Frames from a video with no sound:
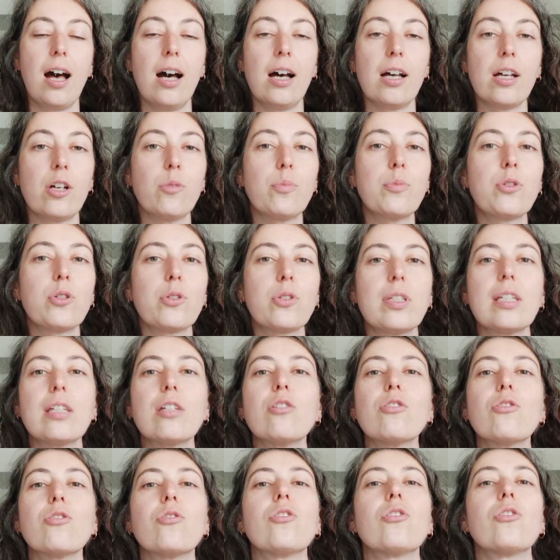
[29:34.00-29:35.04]
I hope to see
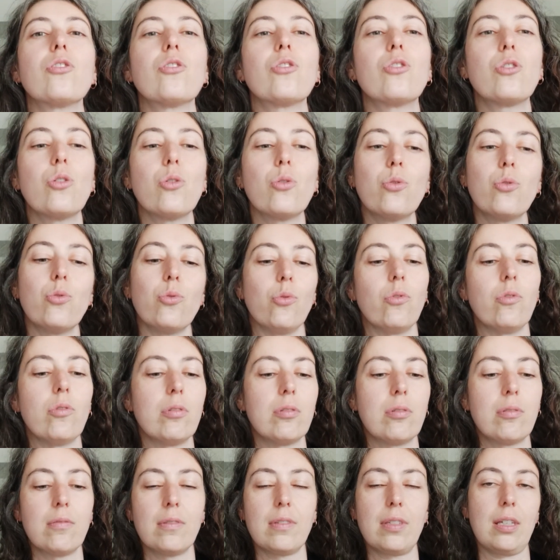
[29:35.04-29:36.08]
you soon
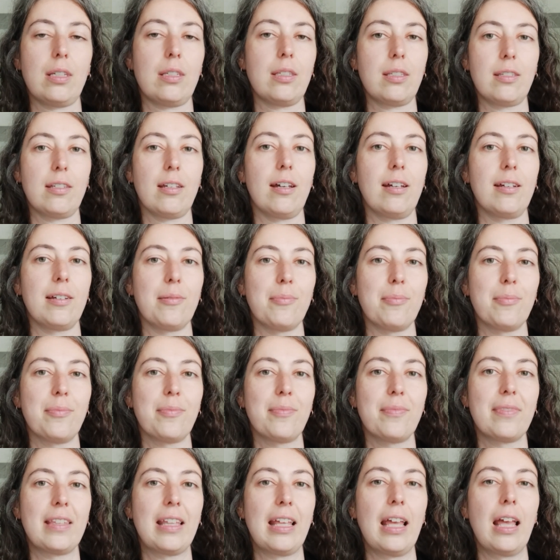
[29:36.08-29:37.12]
this time.
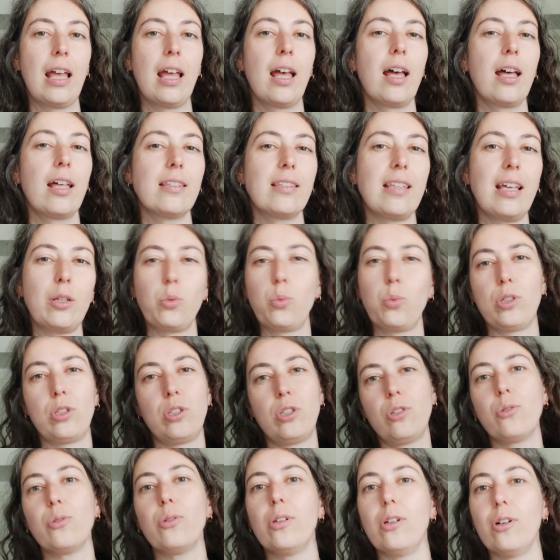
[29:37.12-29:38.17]
That
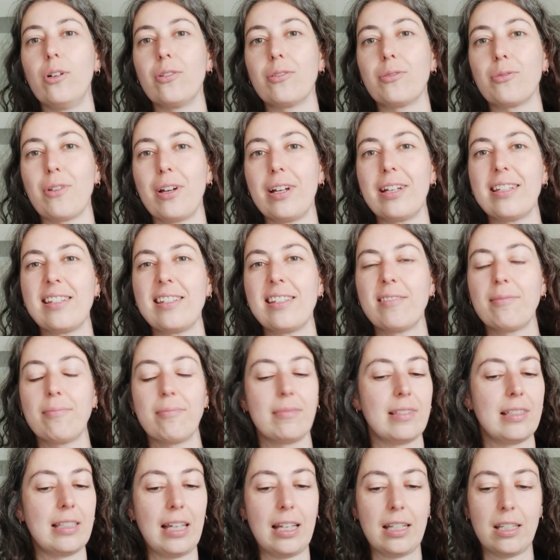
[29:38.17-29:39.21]
was too long, right?
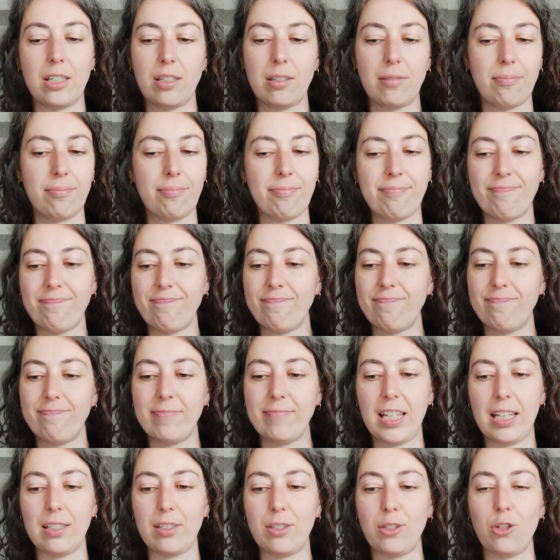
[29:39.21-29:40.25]
That's
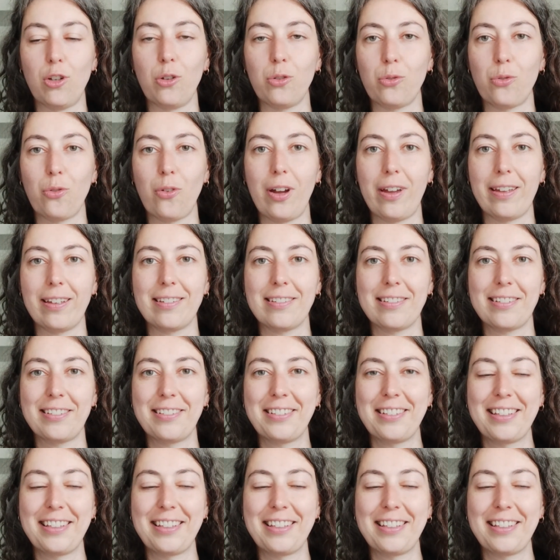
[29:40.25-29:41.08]
that's not right.